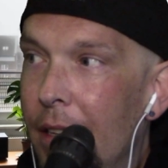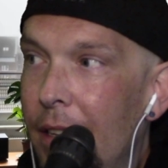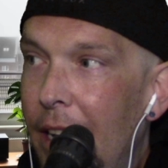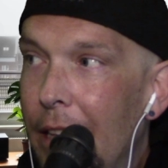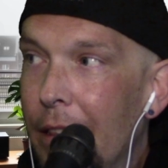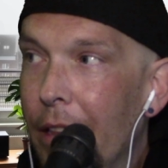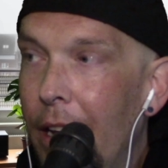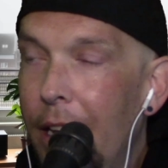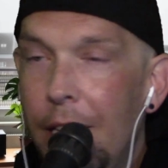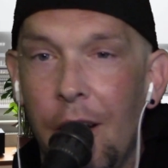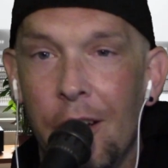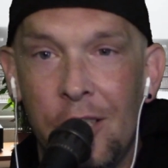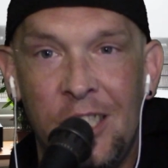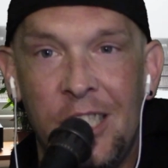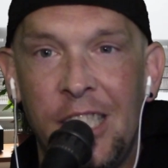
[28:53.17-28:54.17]
in like
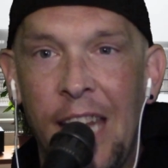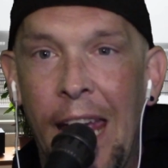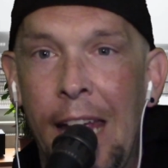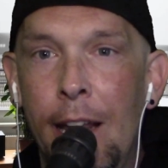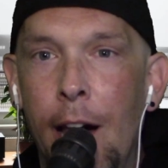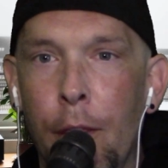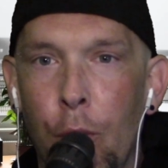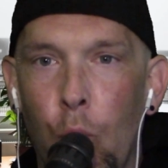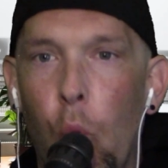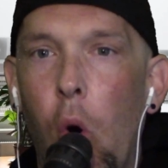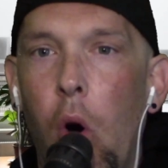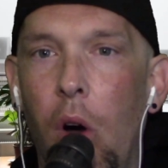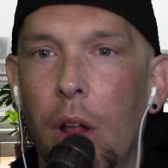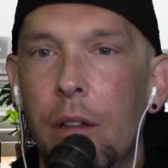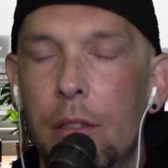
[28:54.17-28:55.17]
a stain on the
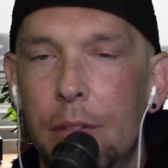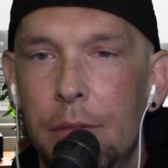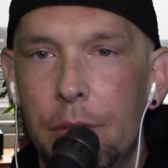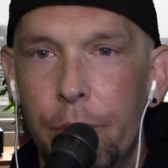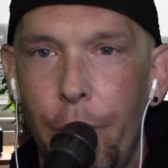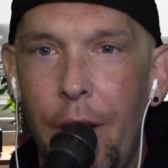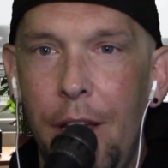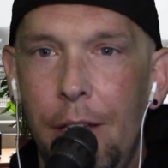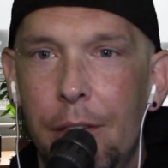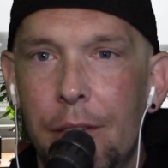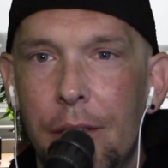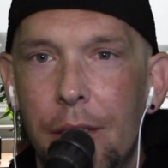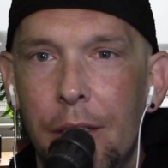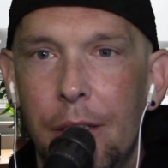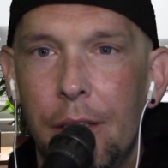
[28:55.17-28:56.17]
wall, right?
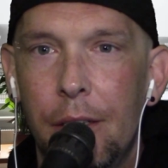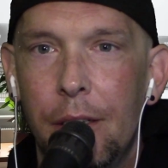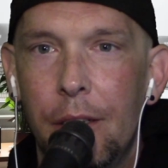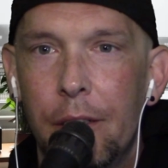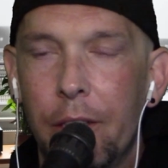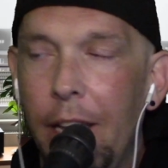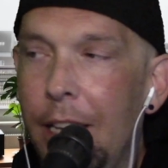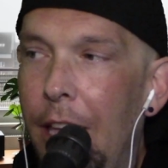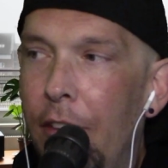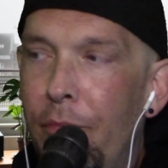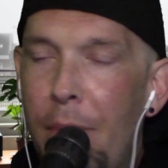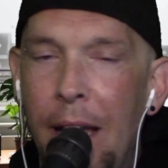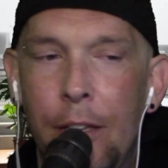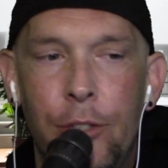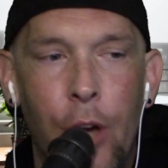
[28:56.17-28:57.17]
Like if
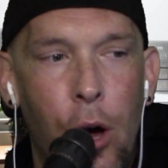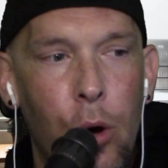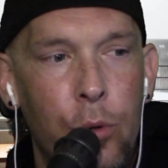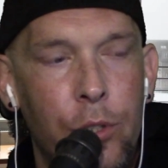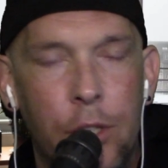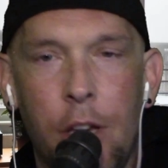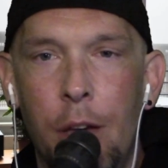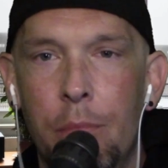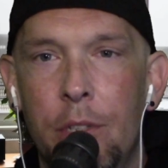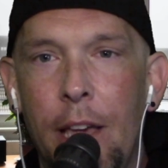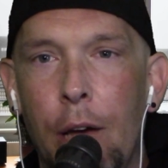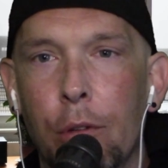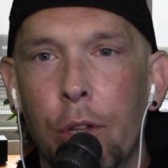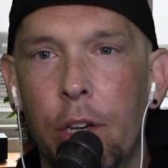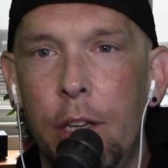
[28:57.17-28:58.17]
my toast comes
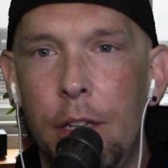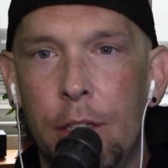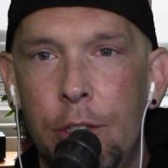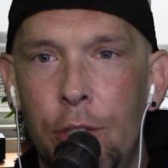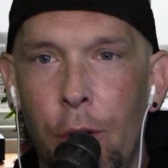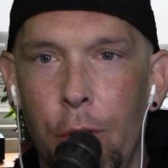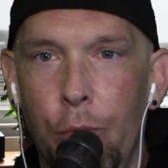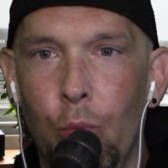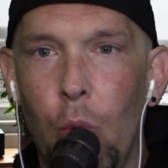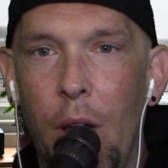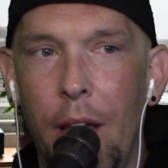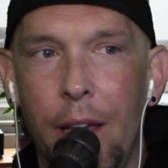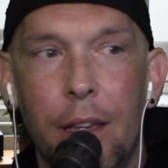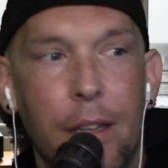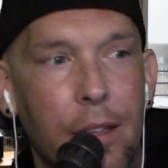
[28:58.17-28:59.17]
out looking a certain
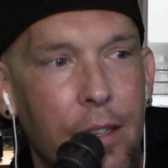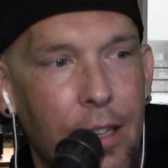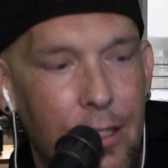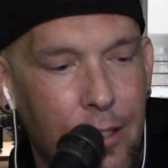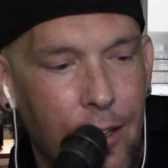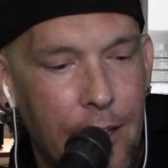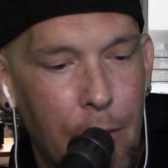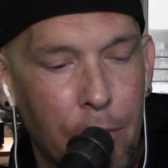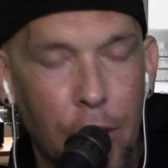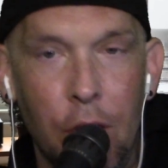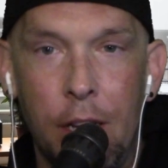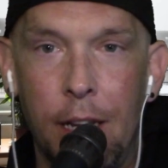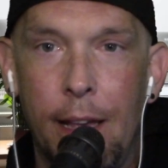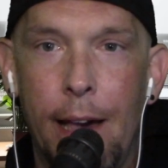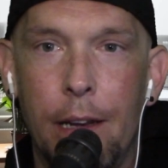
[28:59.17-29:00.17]
way, it's like I'm
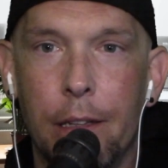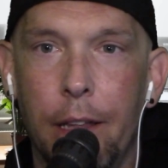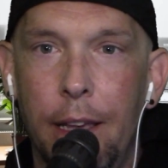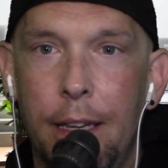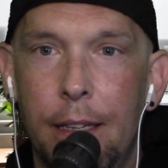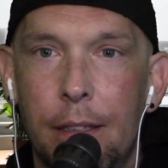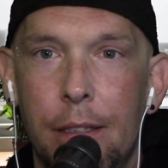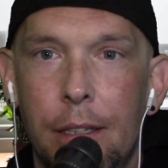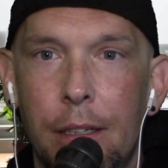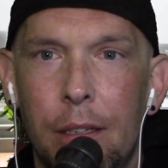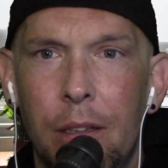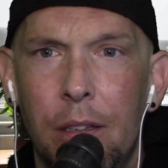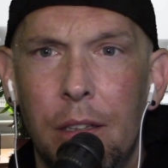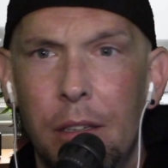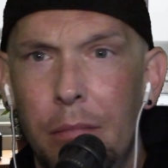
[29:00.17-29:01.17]
looking at it like
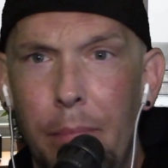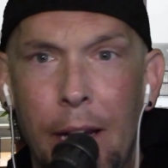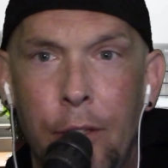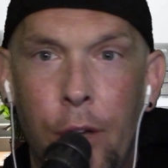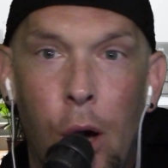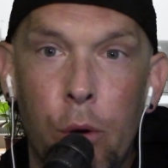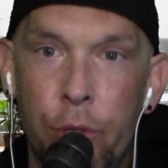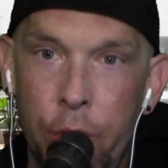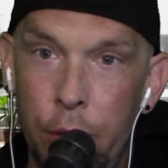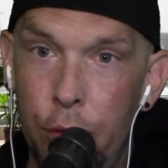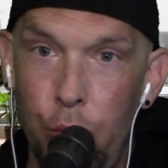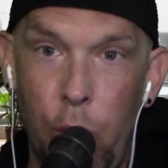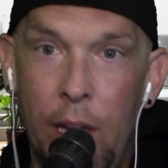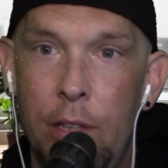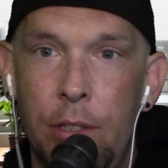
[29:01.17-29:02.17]
my toaster's
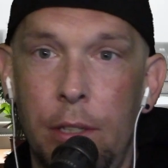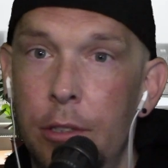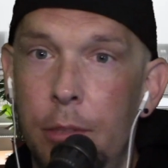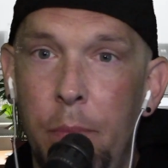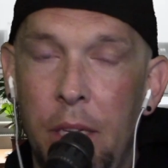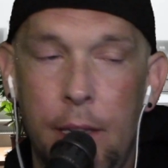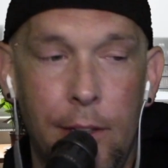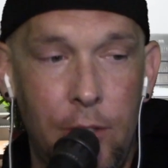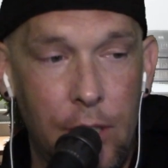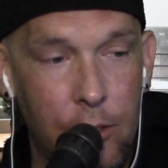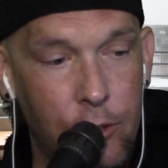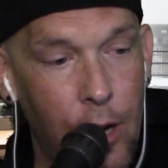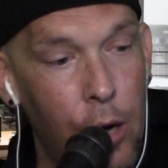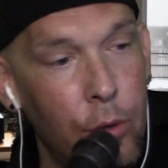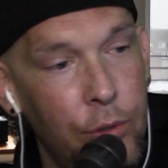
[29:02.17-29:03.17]
racist because
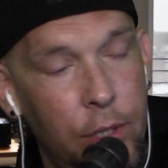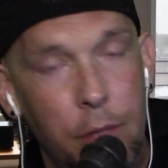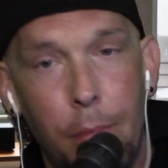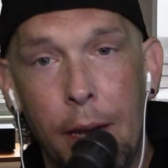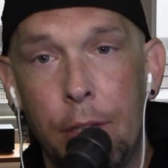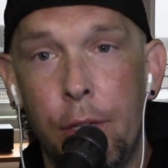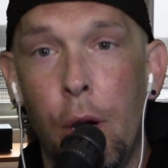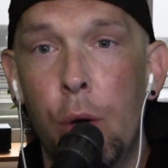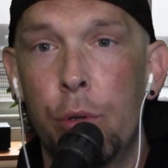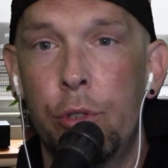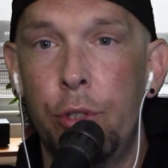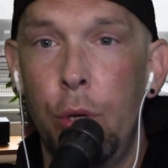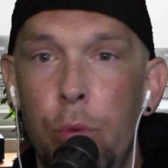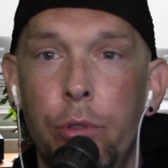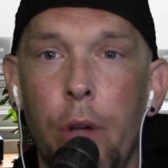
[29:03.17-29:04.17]
it toasted my
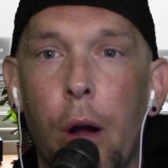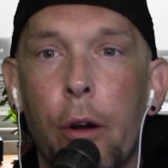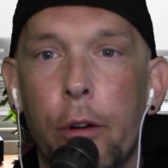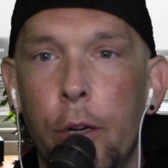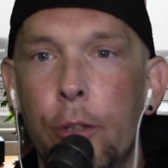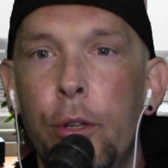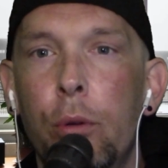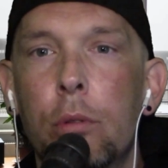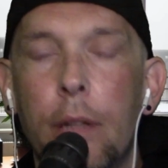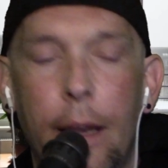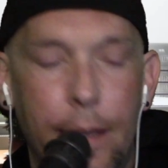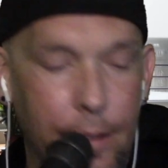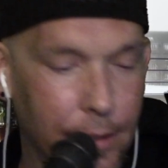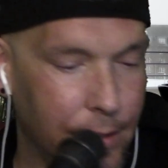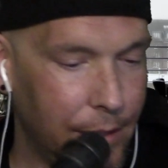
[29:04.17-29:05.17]
toast dark or too
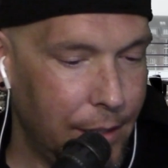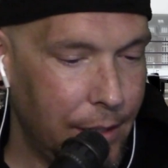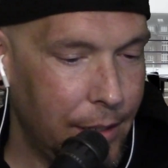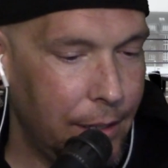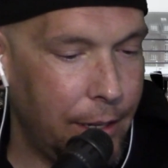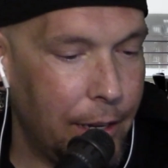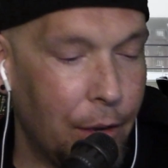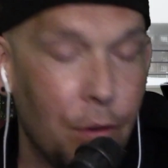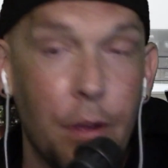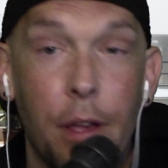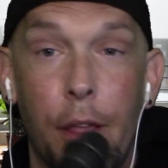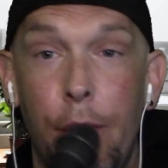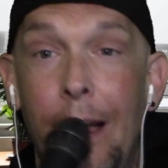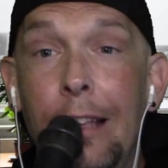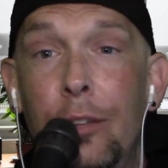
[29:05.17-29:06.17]
light, you know?
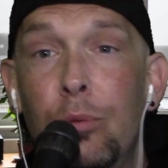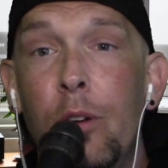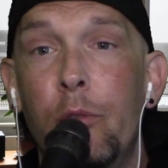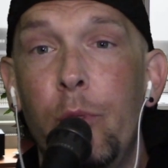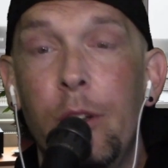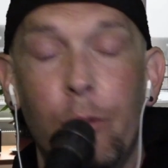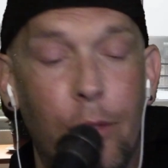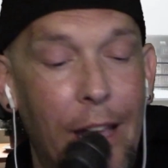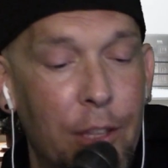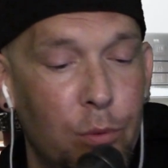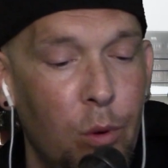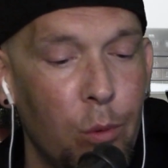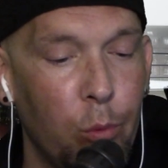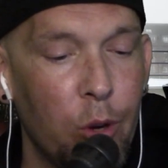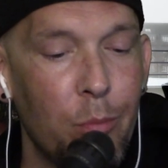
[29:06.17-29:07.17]
That's what we, that's
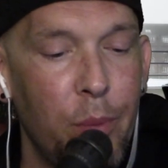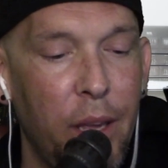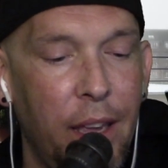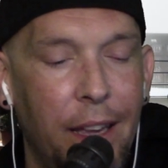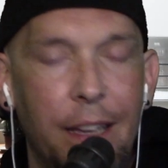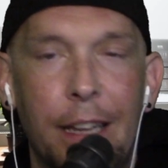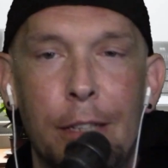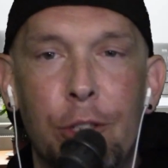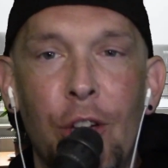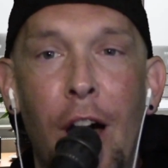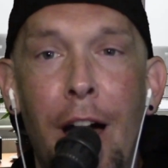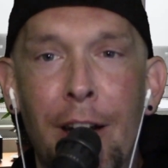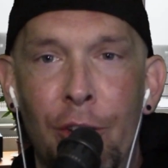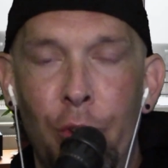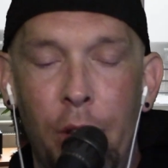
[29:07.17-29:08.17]
what we're being
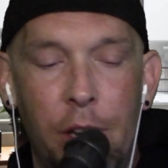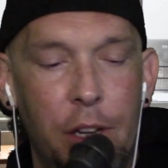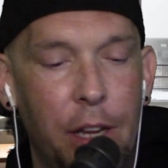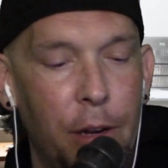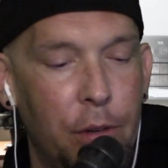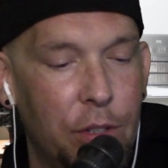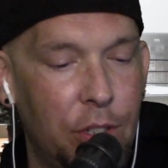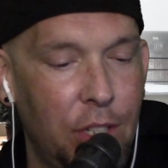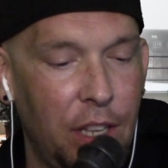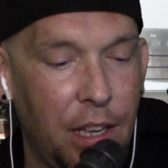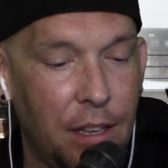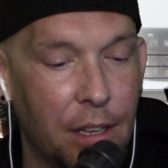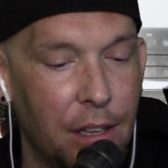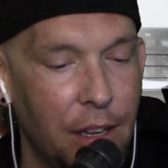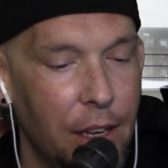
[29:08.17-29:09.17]
indoctrinated here to
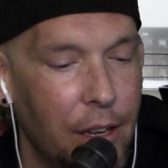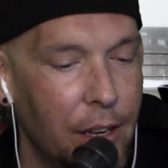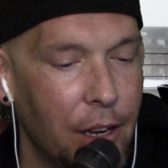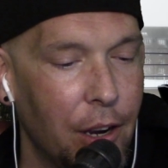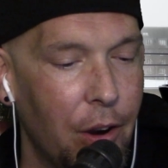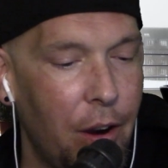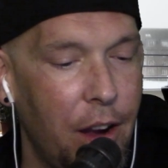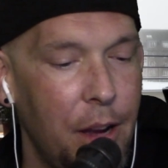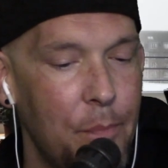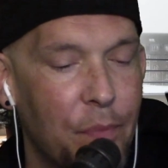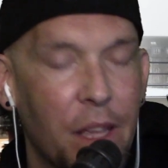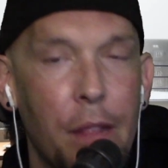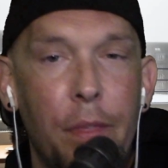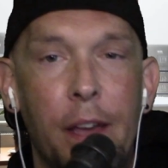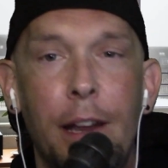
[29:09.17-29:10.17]
see, all
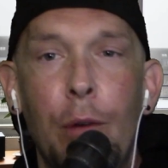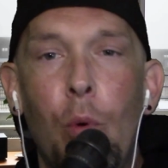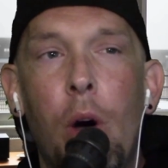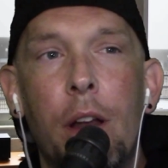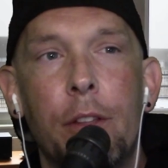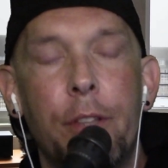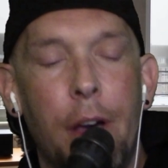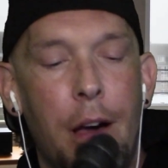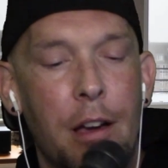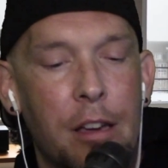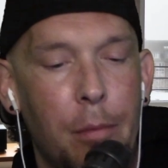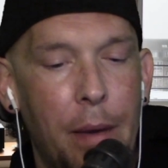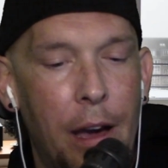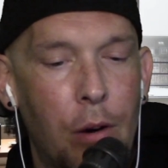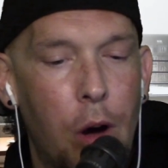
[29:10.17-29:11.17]
right? And then I want to talk
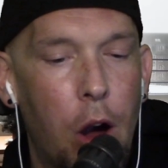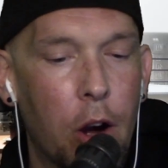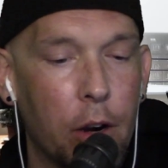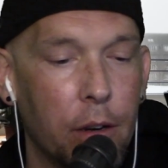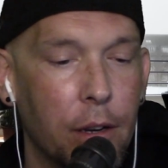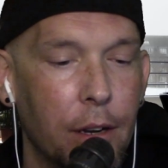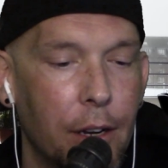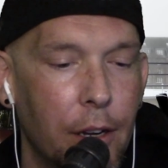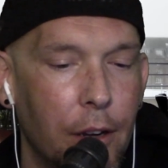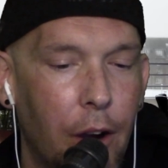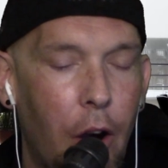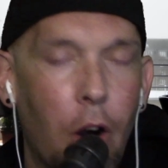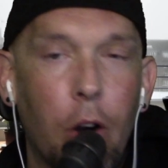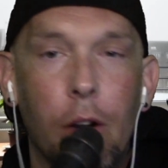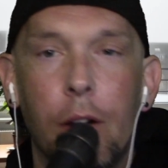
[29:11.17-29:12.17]
about our,
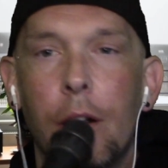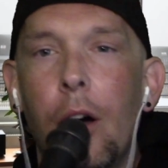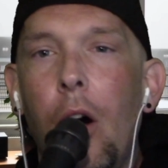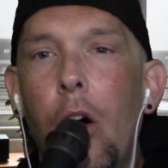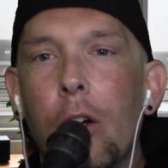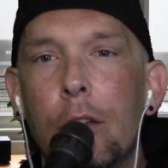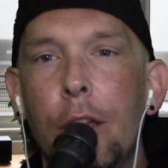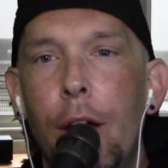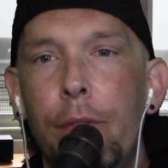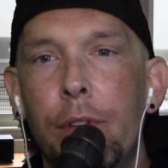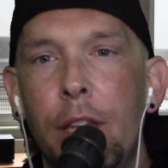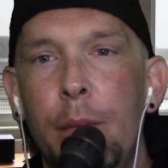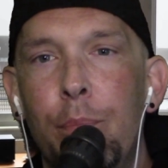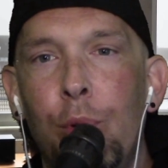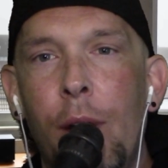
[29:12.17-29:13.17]
our, our
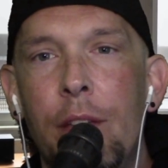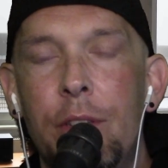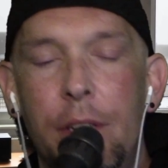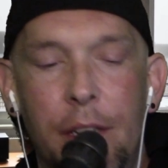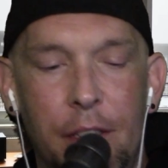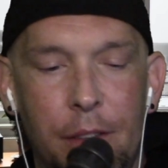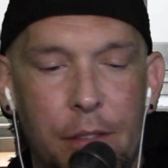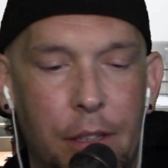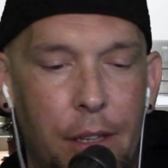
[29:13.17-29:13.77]
lovely president.